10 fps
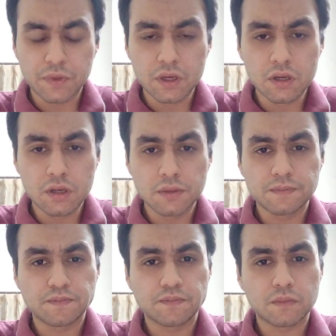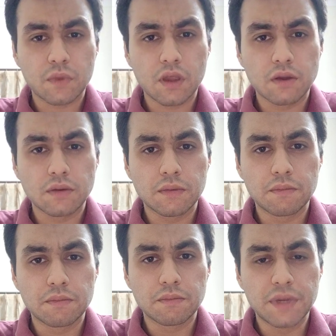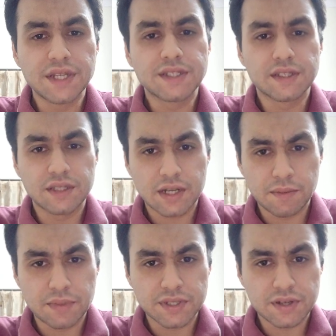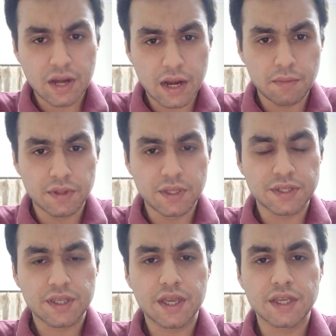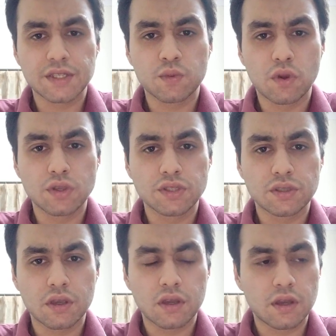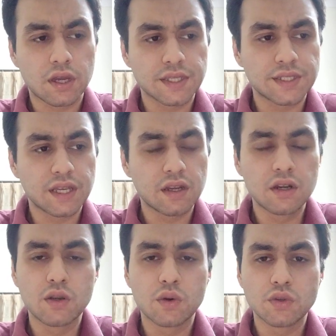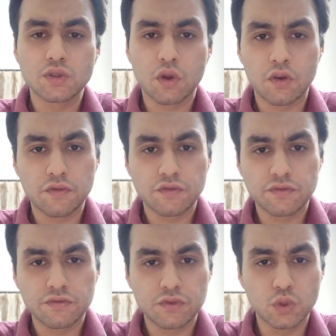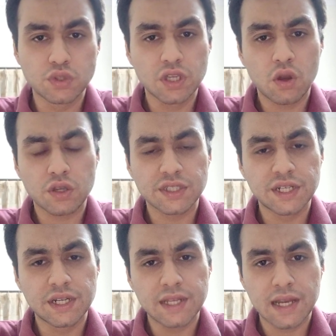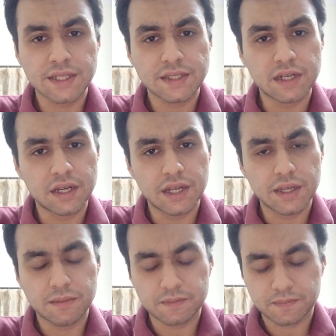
The medicine that I prescribed in this case was a single dose of Thuja occidentalis 30.